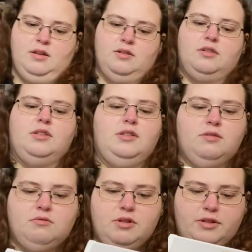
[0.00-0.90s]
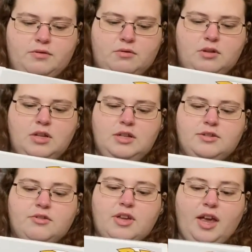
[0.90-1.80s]
So this is really cool.
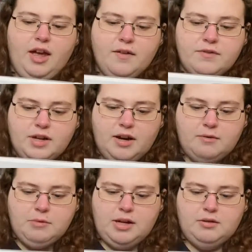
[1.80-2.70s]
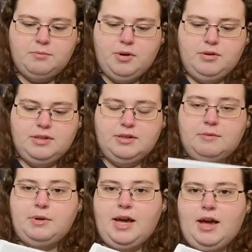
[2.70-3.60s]
So they have done My Little Ponies in the
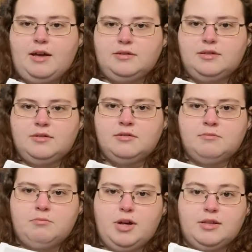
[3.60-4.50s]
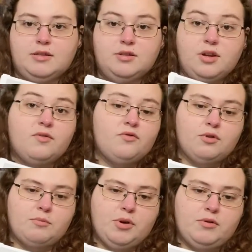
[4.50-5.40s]
past but it's the Gen
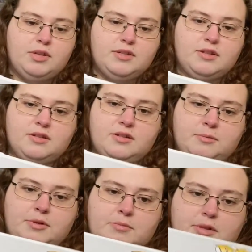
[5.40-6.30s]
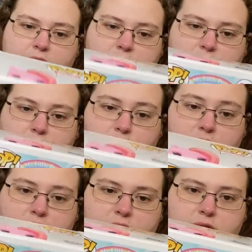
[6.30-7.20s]
4 ponies. This is supposed to be like Gen
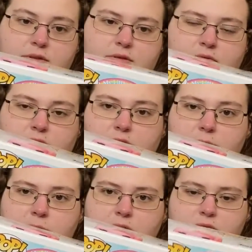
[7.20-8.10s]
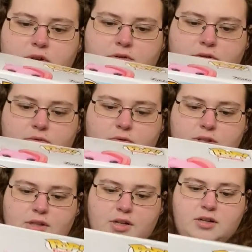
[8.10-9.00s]
1, so this, yeah, it's part of the Retro
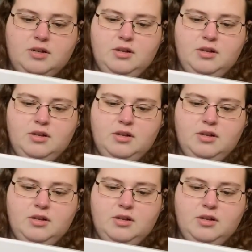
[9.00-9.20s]
Toys line.